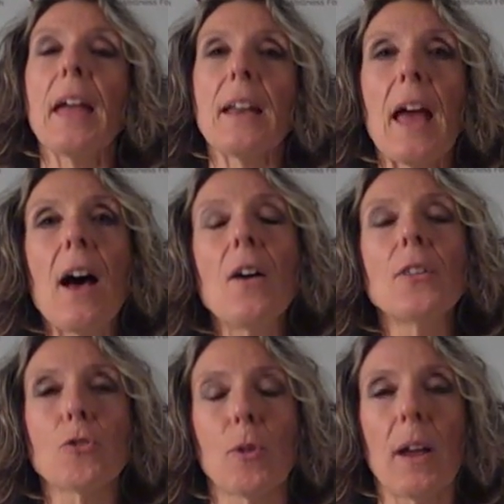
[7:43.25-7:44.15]
and how
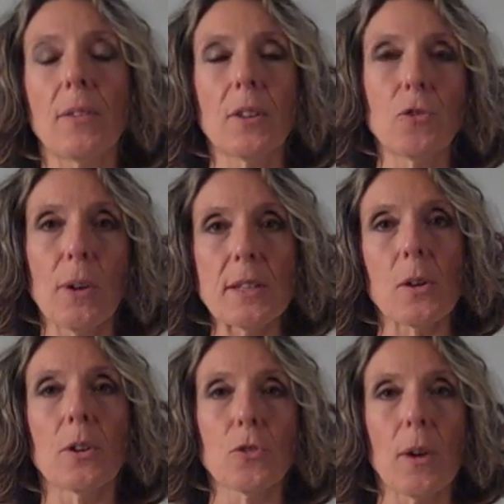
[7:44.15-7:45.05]
the, the joints
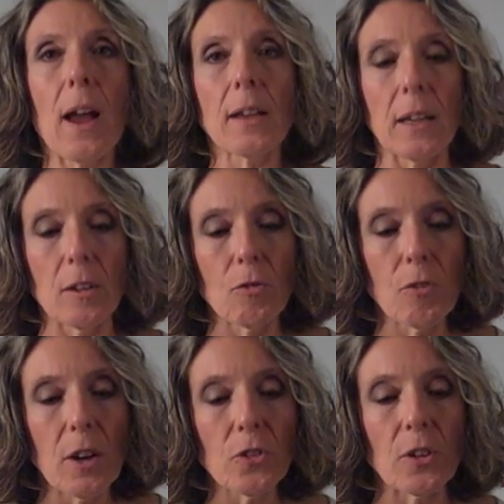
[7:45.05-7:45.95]
are tracking and
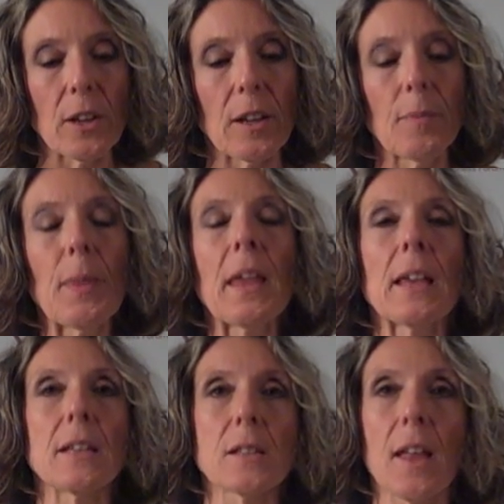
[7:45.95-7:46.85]
functioning
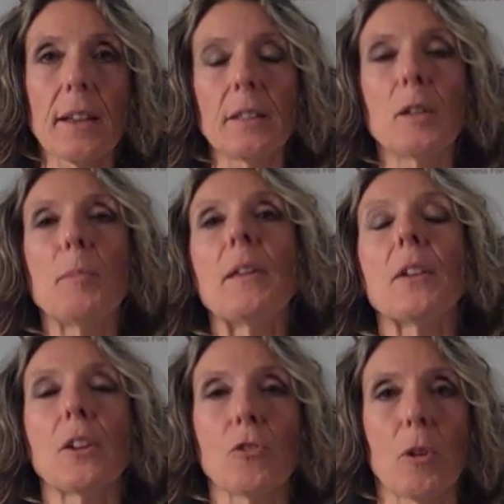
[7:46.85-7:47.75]
is likely to be
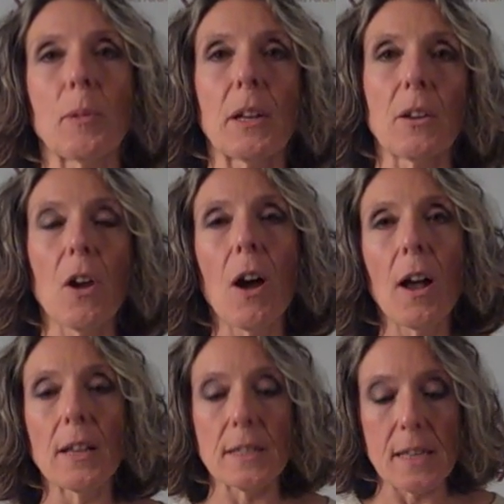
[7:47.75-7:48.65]
the contributing
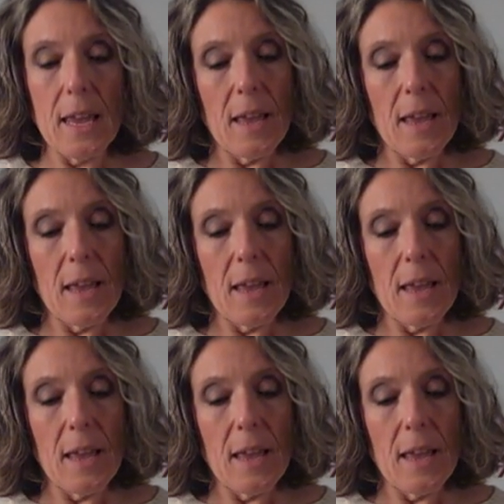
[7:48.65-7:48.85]
cause.